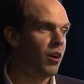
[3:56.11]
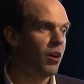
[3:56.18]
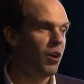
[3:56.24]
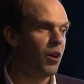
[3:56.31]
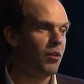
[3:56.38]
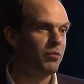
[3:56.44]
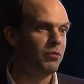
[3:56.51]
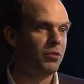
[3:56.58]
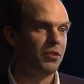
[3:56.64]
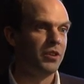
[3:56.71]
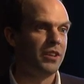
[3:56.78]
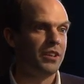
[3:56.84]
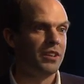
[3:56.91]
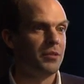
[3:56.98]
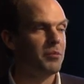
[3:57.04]
of
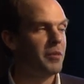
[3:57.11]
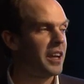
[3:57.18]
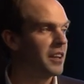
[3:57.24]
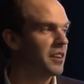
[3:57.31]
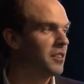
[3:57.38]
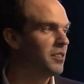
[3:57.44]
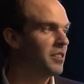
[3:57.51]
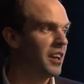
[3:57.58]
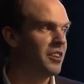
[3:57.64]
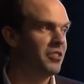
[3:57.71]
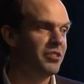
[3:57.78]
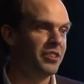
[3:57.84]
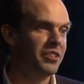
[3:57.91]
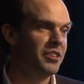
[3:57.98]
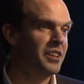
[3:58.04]

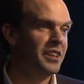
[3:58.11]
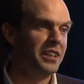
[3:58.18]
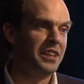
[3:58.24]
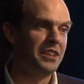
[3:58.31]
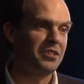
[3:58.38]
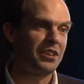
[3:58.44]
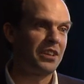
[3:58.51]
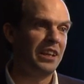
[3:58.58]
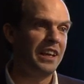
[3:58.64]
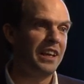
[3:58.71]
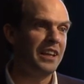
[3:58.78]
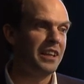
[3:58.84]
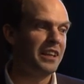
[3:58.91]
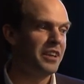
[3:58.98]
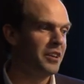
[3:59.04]
mechanization is
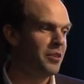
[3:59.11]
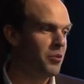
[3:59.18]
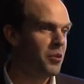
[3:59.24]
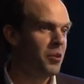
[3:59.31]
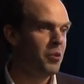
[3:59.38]
clearly